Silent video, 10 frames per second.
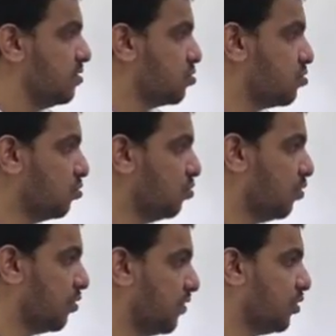so
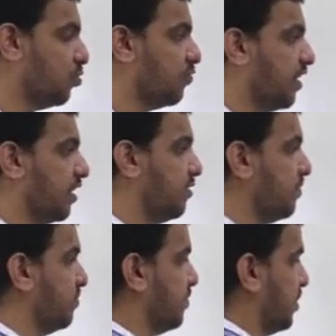what we have to find,
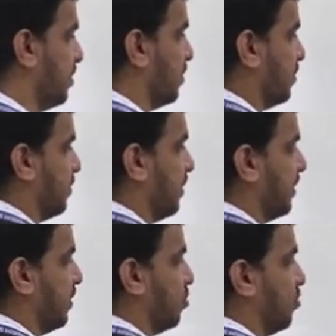
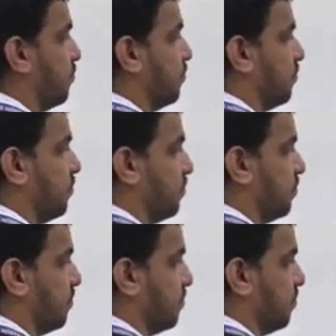area of
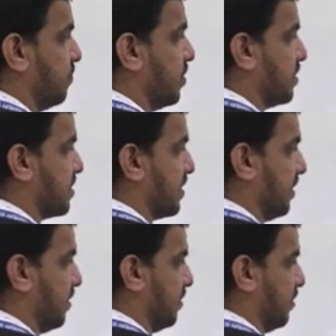the
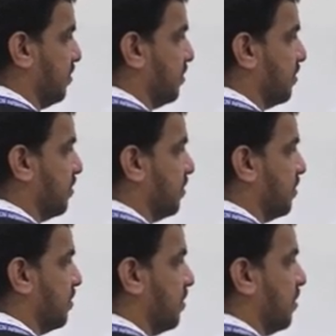sector
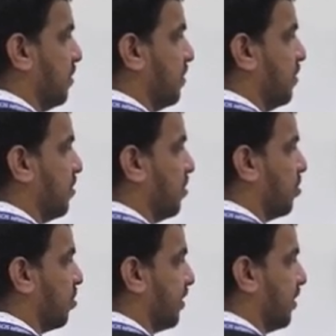
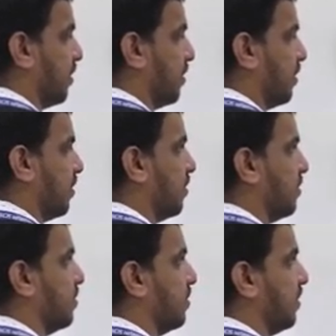or
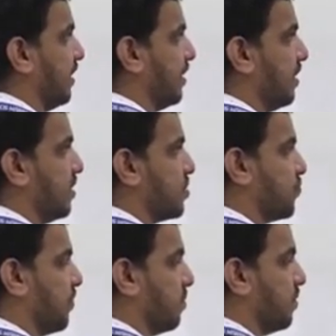area
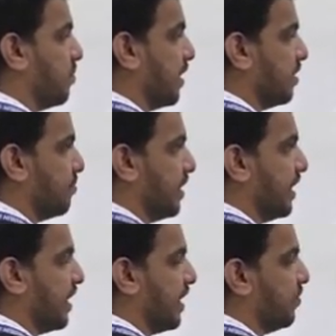swept by the
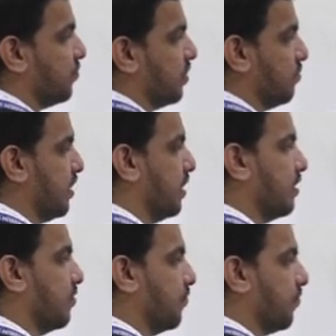minute hand in 1
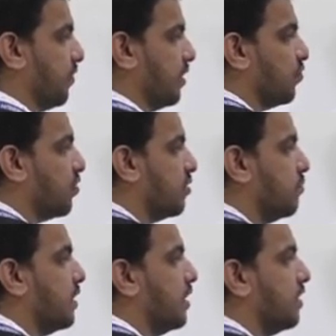minute. In
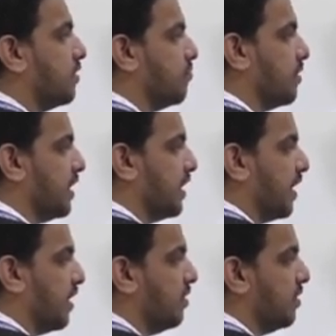1 minute, minute
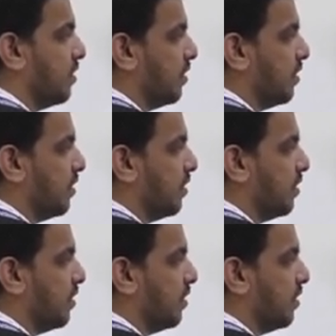hand